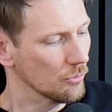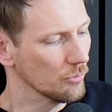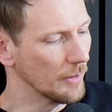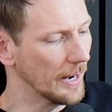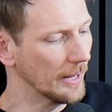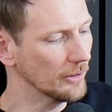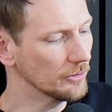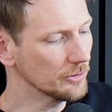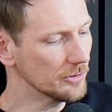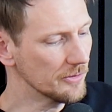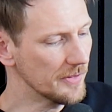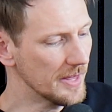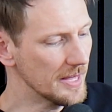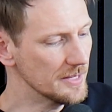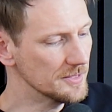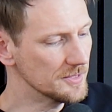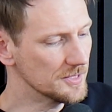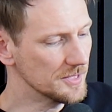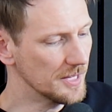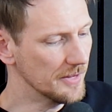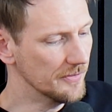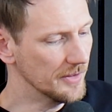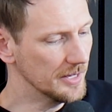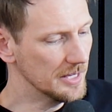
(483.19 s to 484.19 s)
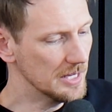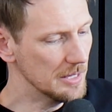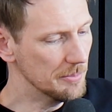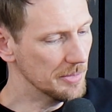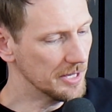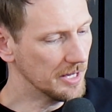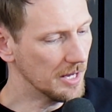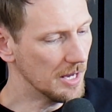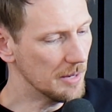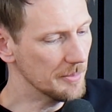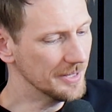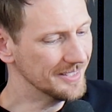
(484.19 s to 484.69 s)
Roehler then said that he
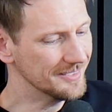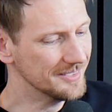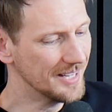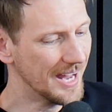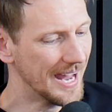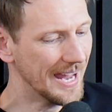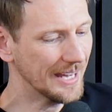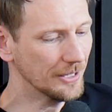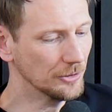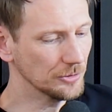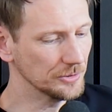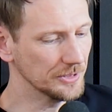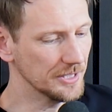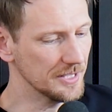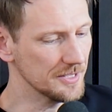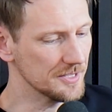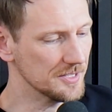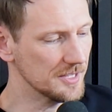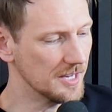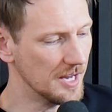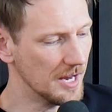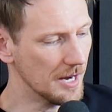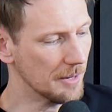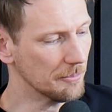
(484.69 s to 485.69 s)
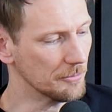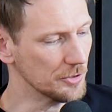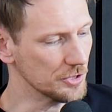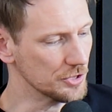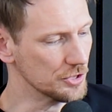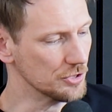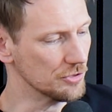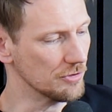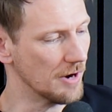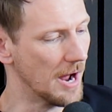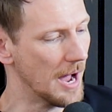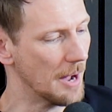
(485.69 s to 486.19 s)
became entangled in his camera
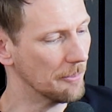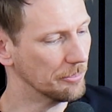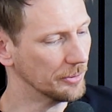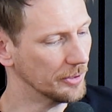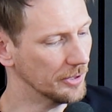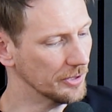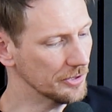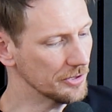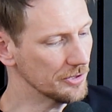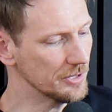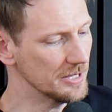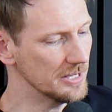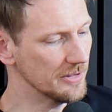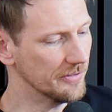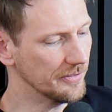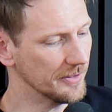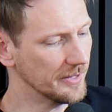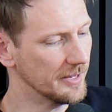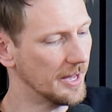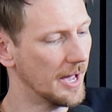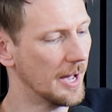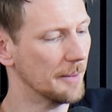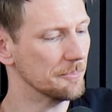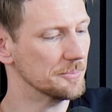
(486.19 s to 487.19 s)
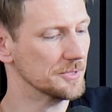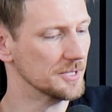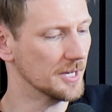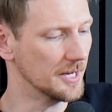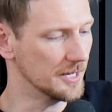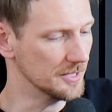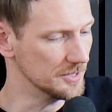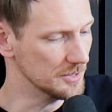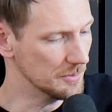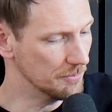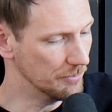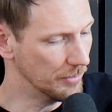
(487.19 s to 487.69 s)
strap underneath the
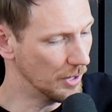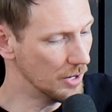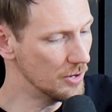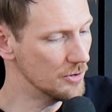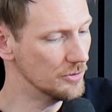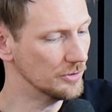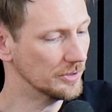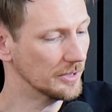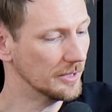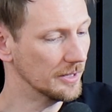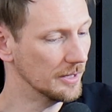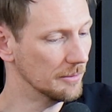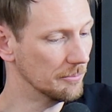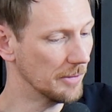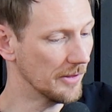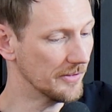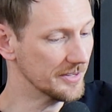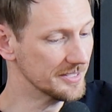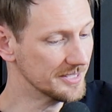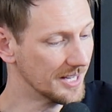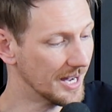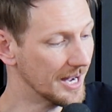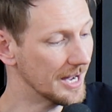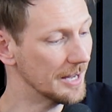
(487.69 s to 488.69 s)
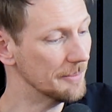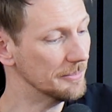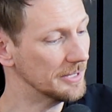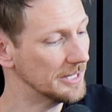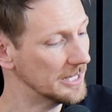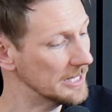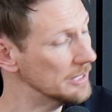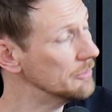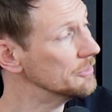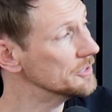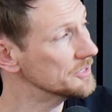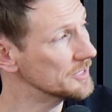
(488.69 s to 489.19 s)
capsized boat, and by the time
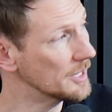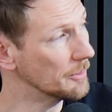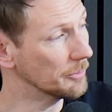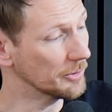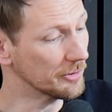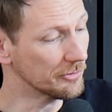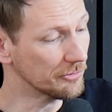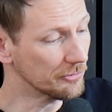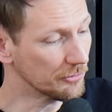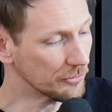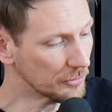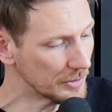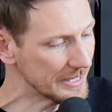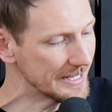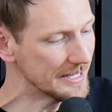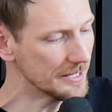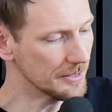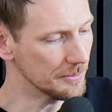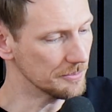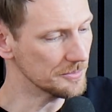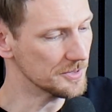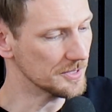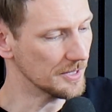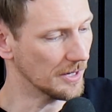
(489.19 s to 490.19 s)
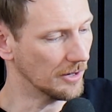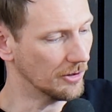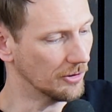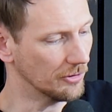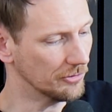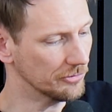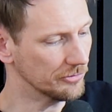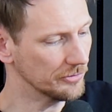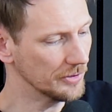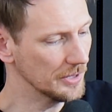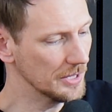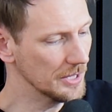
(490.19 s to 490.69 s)
he was able to free
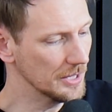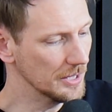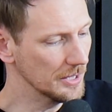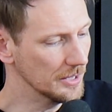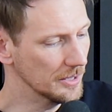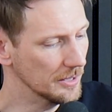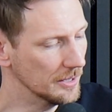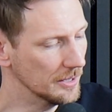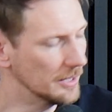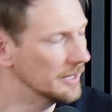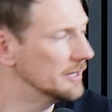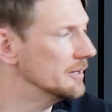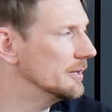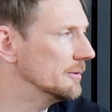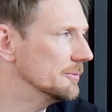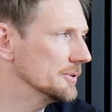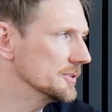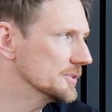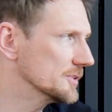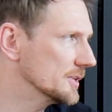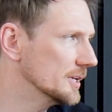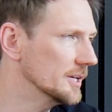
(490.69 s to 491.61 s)
himself, he was,